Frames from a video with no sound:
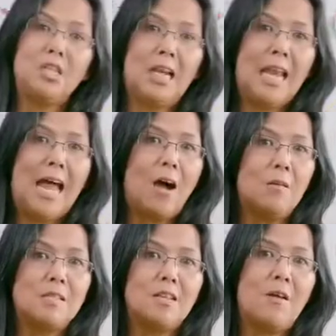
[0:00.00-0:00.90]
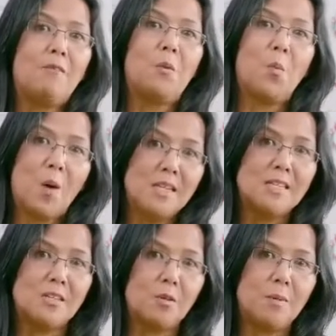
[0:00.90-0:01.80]
allowed, instead of having one
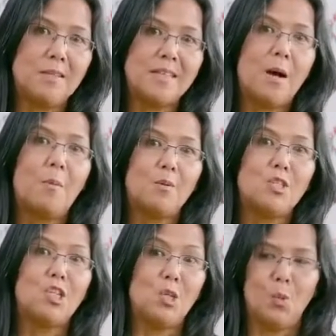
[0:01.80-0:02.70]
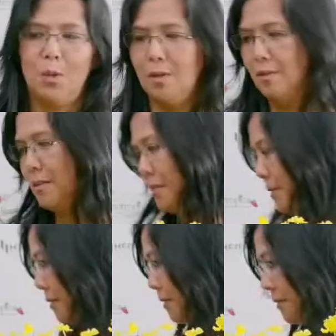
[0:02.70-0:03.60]
centerpiece, how about two?
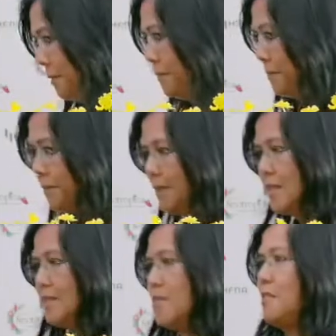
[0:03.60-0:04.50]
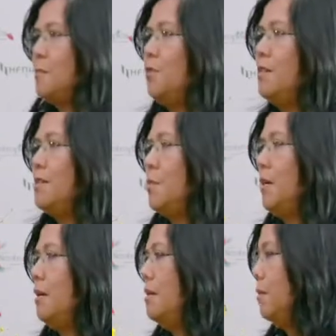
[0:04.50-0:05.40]
Let's just move this one out of the